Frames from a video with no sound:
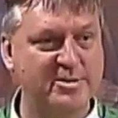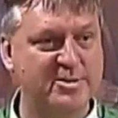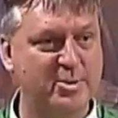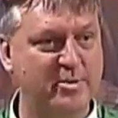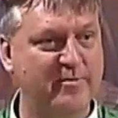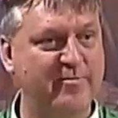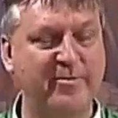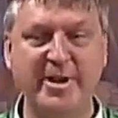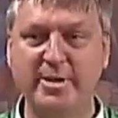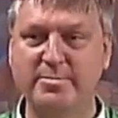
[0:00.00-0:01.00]
certain
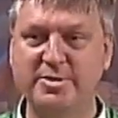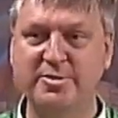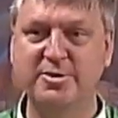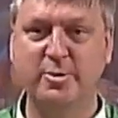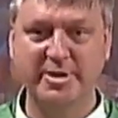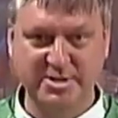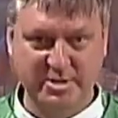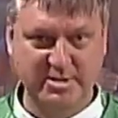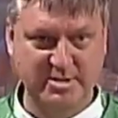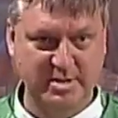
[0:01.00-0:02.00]
freedoms or
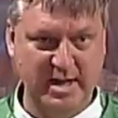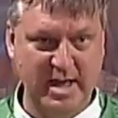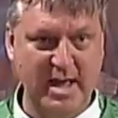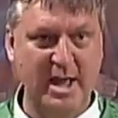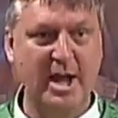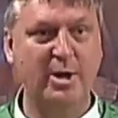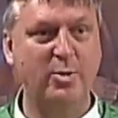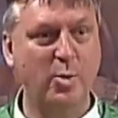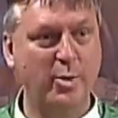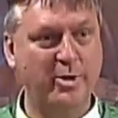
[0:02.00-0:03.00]
choices in
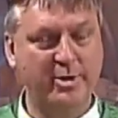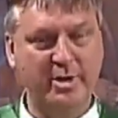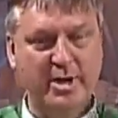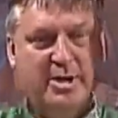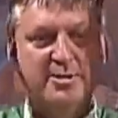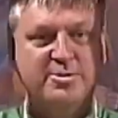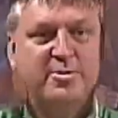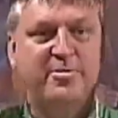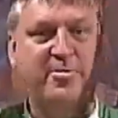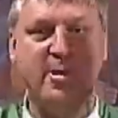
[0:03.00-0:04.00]
order
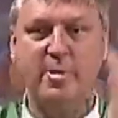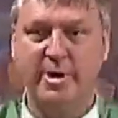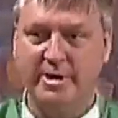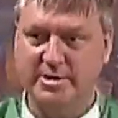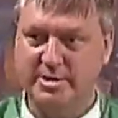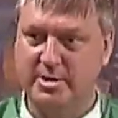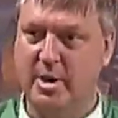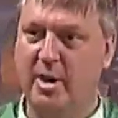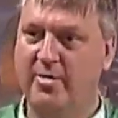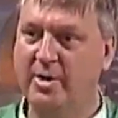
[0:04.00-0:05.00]
to focus
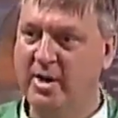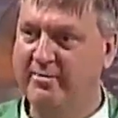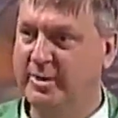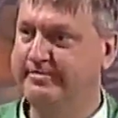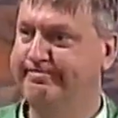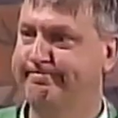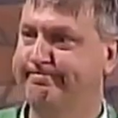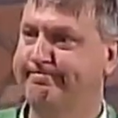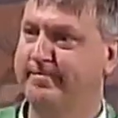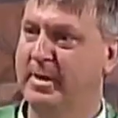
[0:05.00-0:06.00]
on the lover,
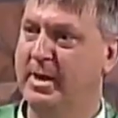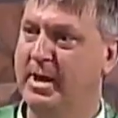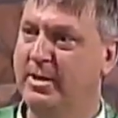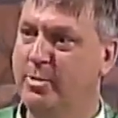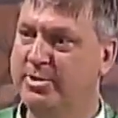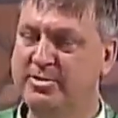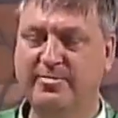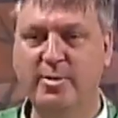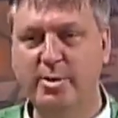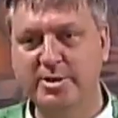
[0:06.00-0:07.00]
in order to
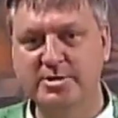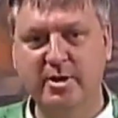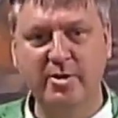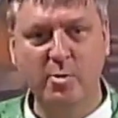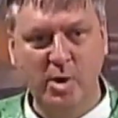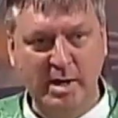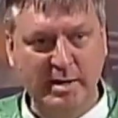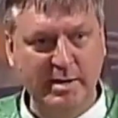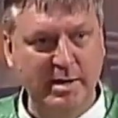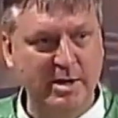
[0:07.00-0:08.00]
focus on the
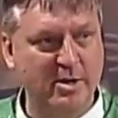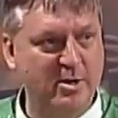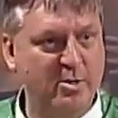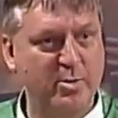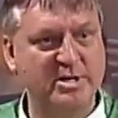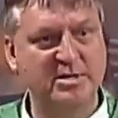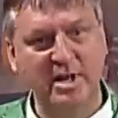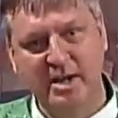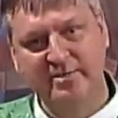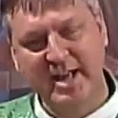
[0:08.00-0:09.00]
one who is
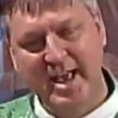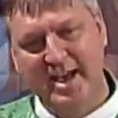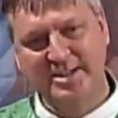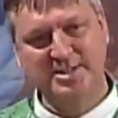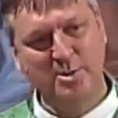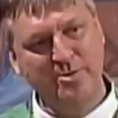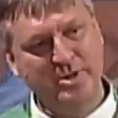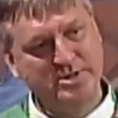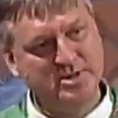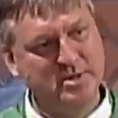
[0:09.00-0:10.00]
loved. And so
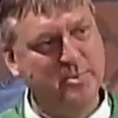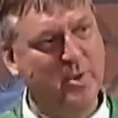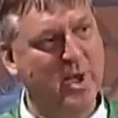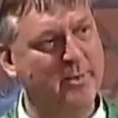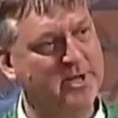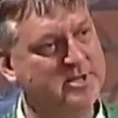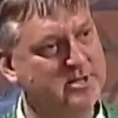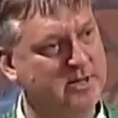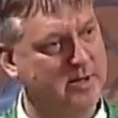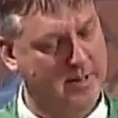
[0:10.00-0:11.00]
this is a
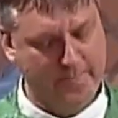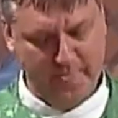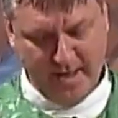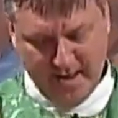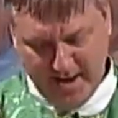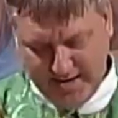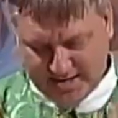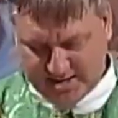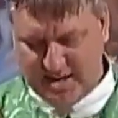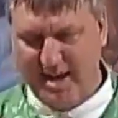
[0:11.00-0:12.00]
promise. And
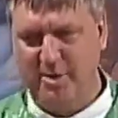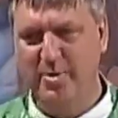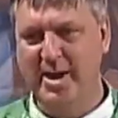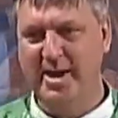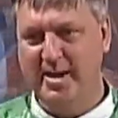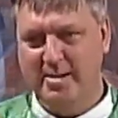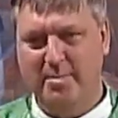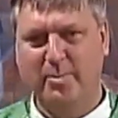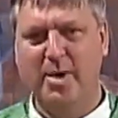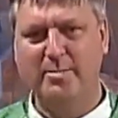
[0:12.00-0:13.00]
it's not a way, a
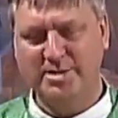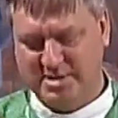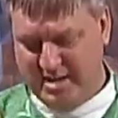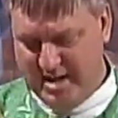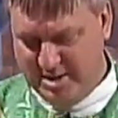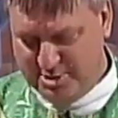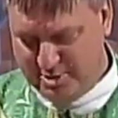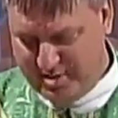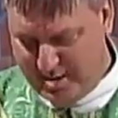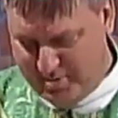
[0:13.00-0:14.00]
promise
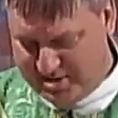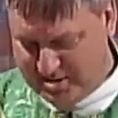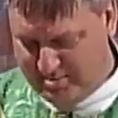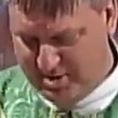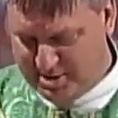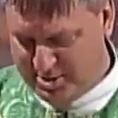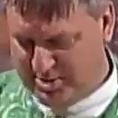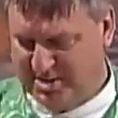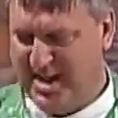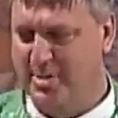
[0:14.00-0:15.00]
should not be something to
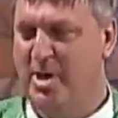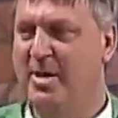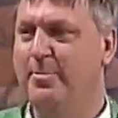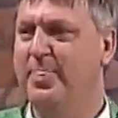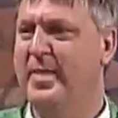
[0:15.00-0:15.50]
say, well,